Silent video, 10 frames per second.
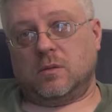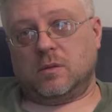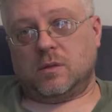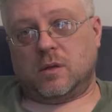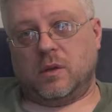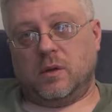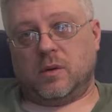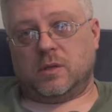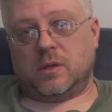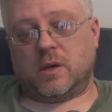I was on the
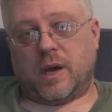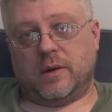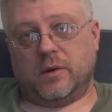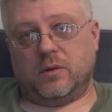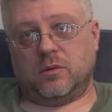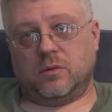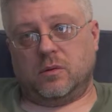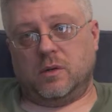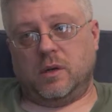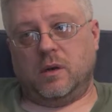USS Karen,
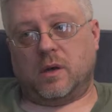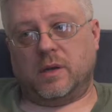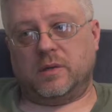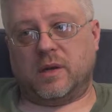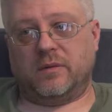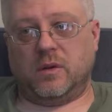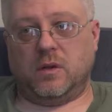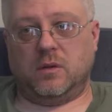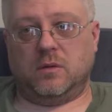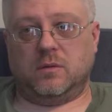DD 970,